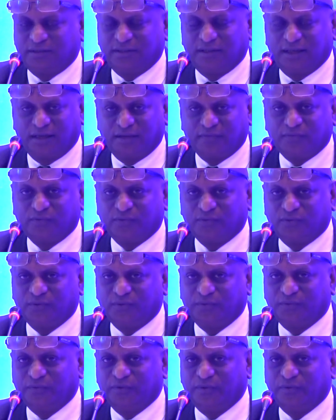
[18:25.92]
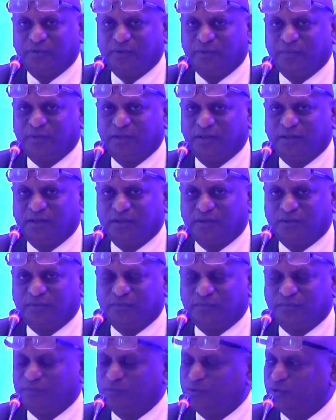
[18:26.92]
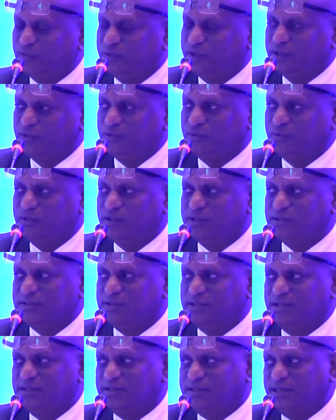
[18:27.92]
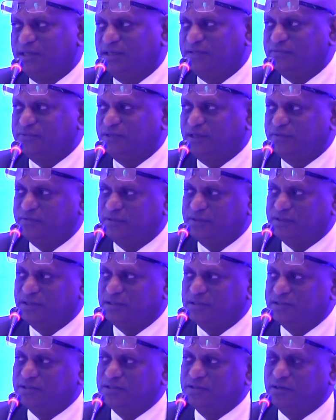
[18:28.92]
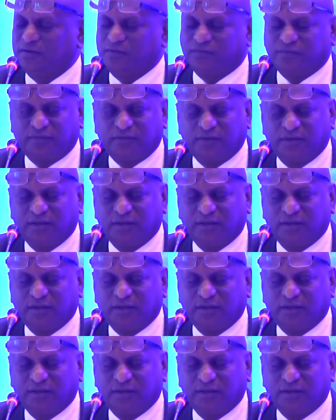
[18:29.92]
Therefore, we will be moving towards the self-sufficiency of